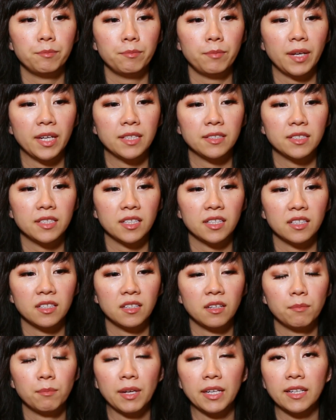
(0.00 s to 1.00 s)

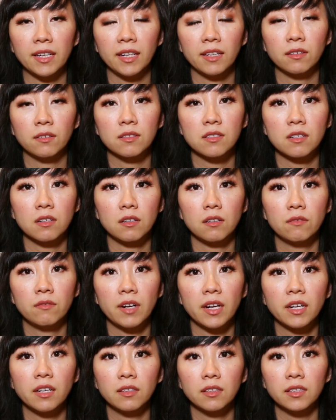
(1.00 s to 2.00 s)
painting my nails
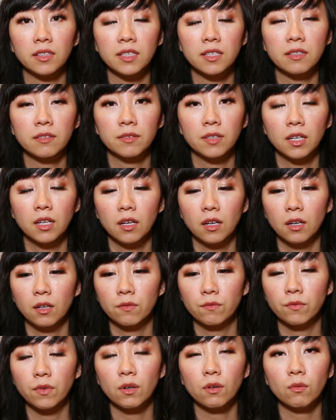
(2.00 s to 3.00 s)
regularly
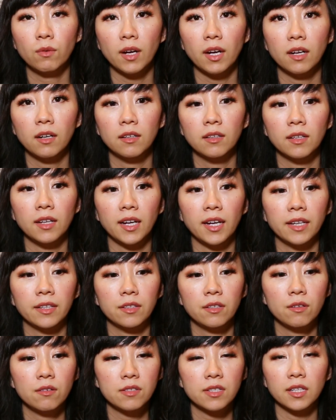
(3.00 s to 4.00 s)
for a while, I
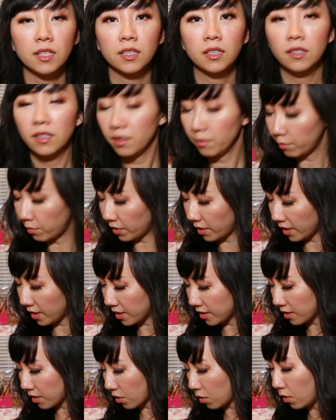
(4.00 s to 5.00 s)
used a clean
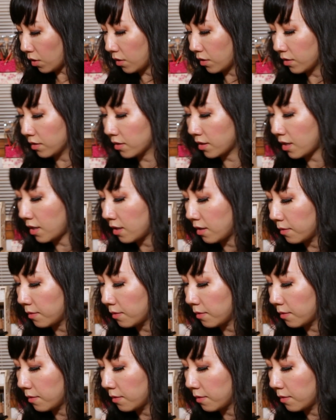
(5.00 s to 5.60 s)
brand called